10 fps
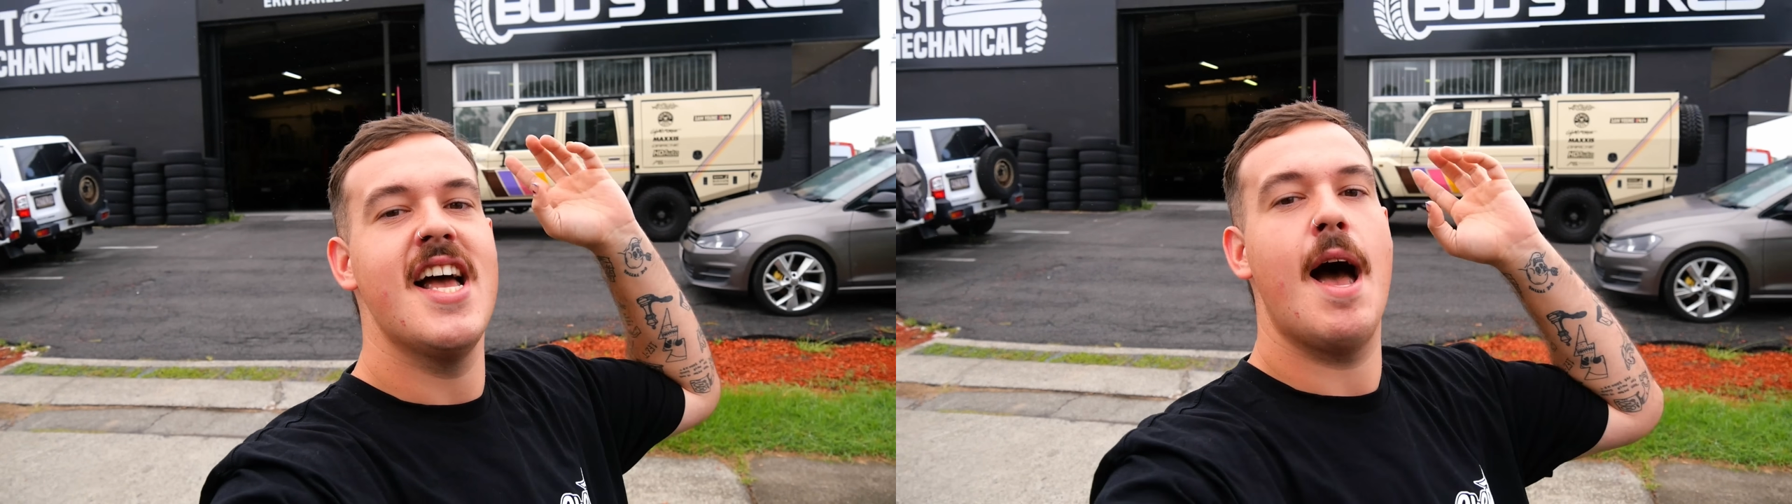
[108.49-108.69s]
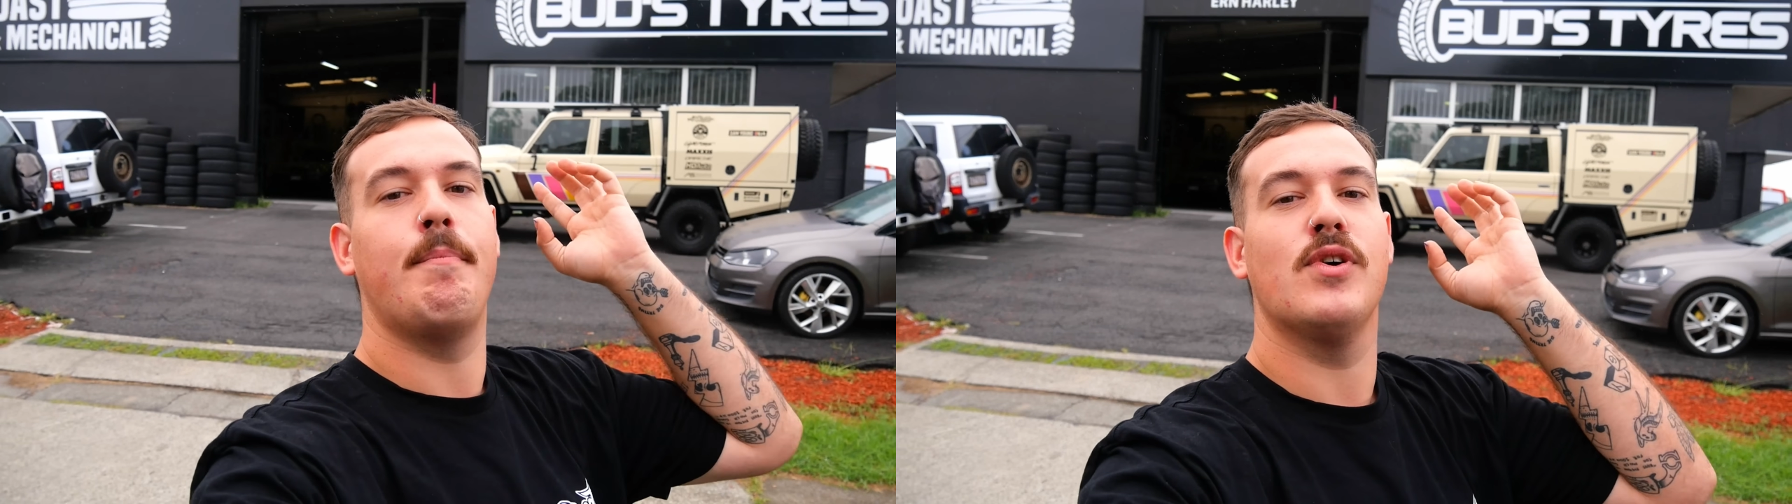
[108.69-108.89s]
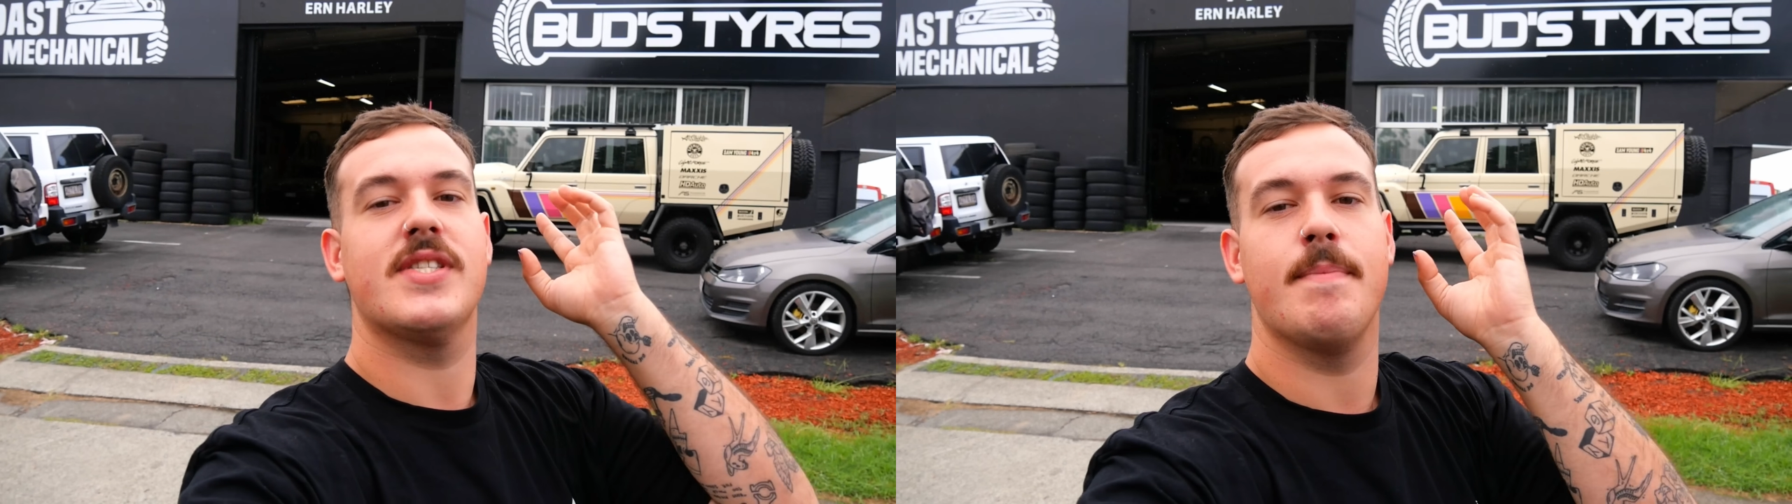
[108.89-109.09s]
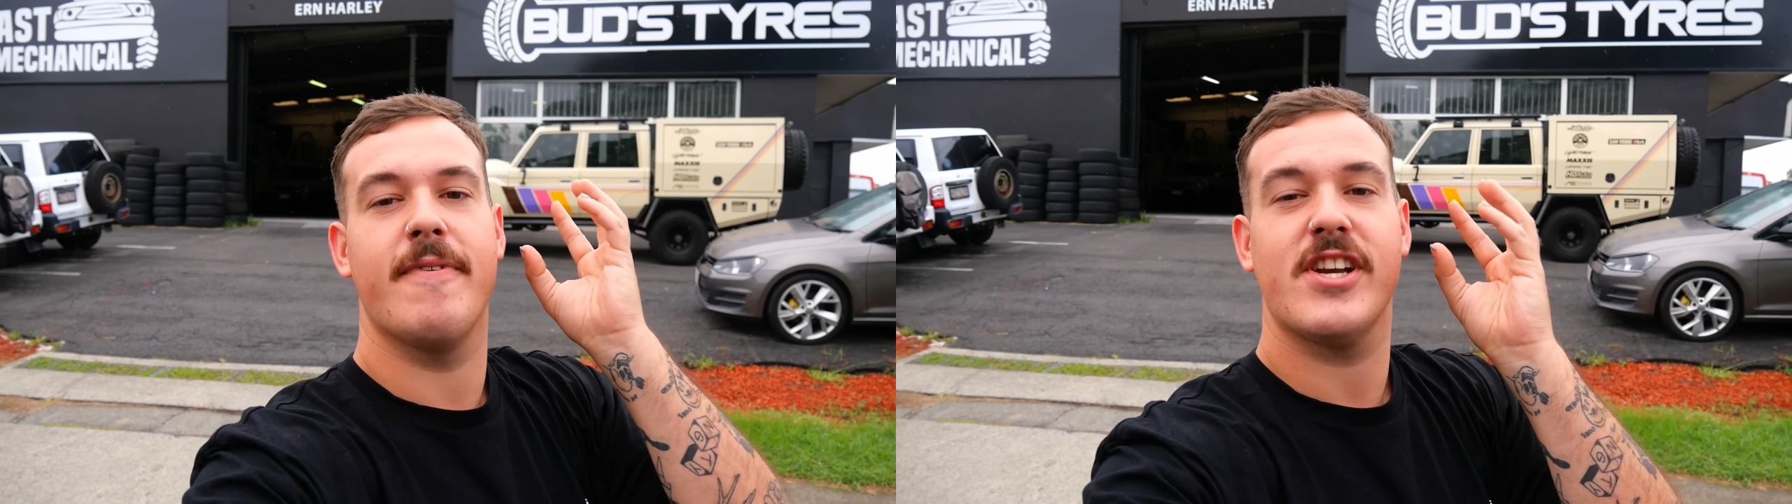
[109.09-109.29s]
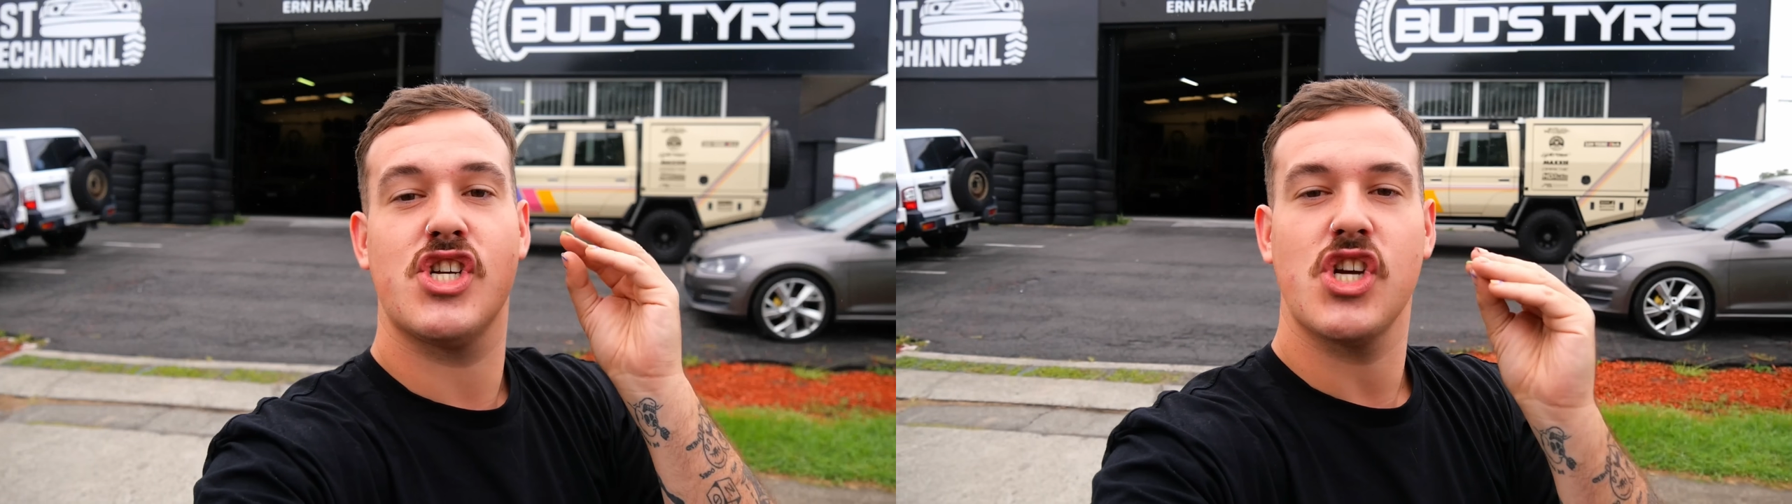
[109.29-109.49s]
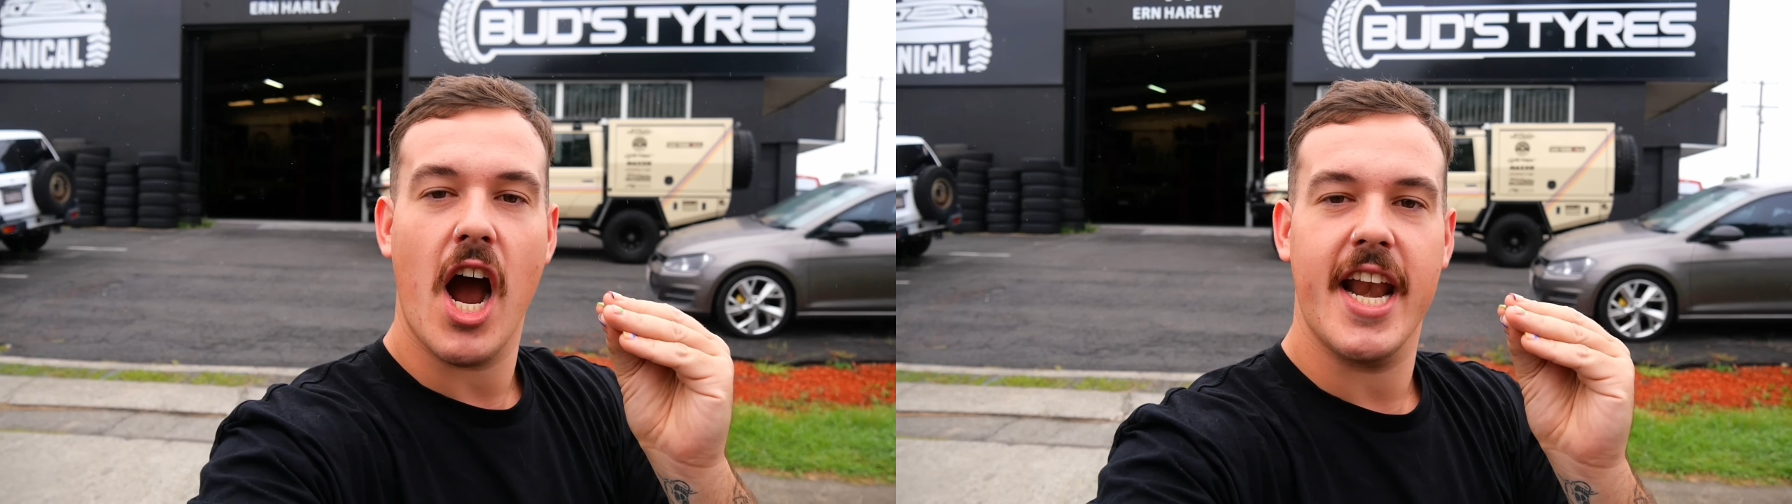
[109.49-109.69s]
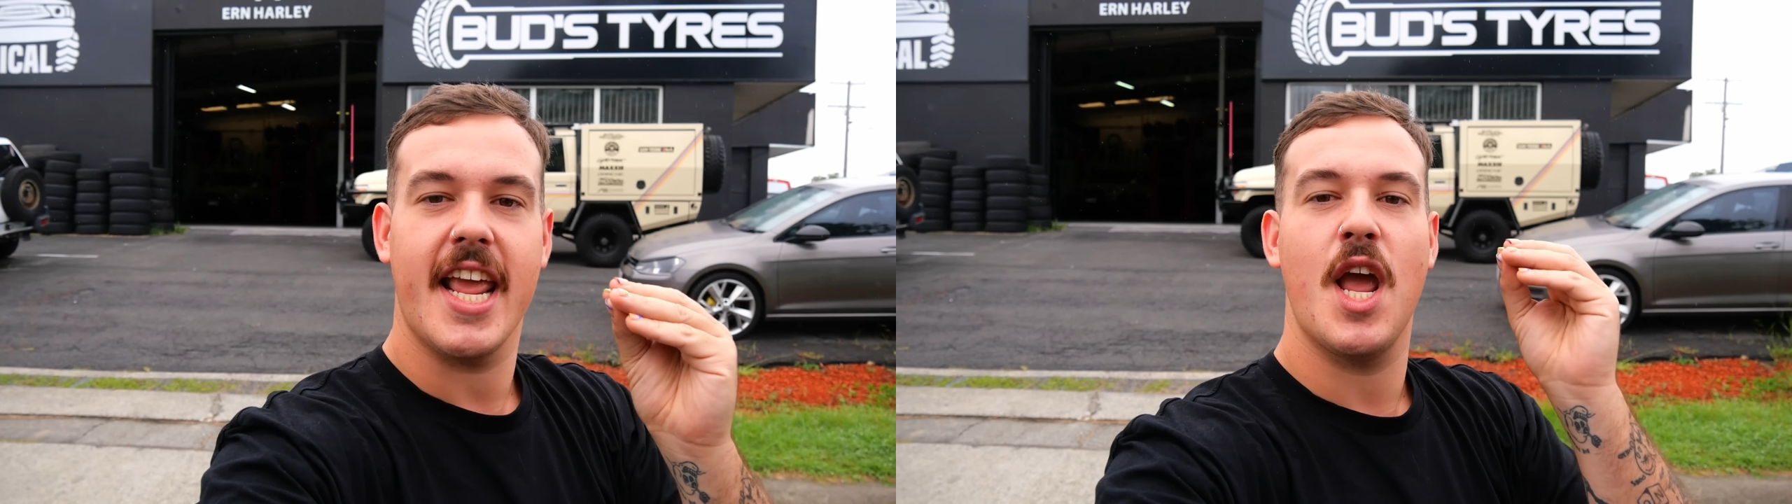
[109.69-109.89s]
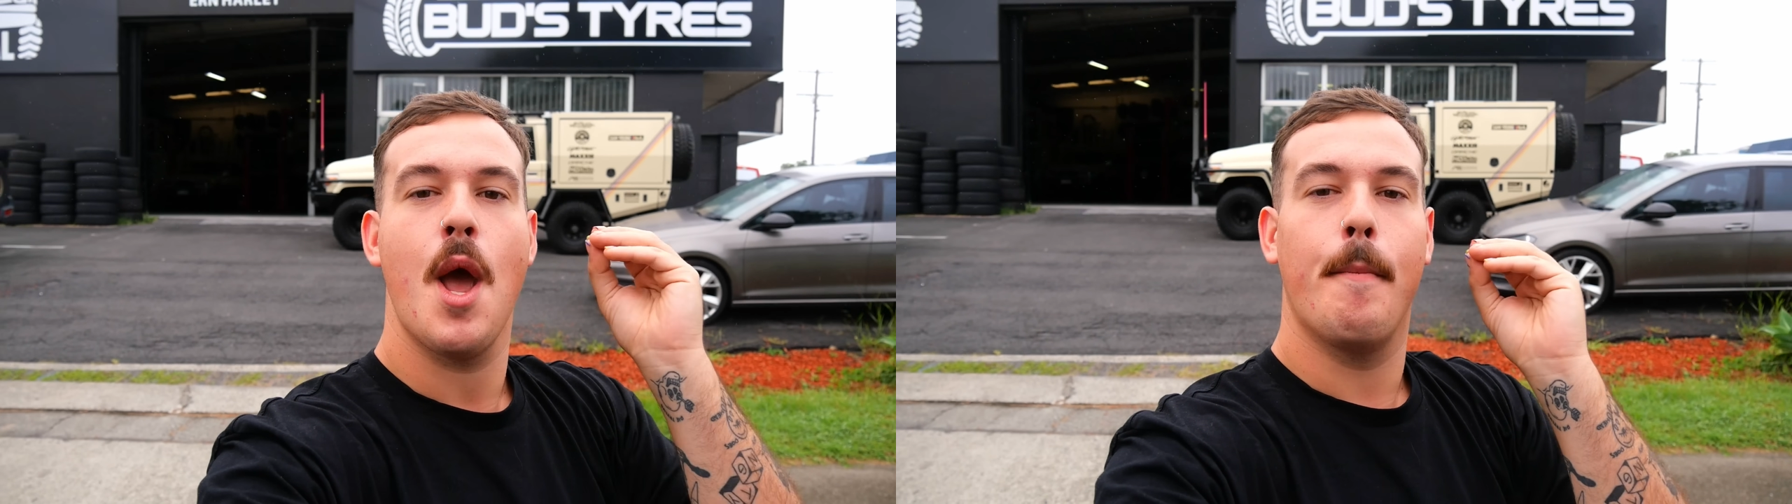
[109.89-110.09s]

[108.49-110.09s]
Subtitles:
and put some shiny,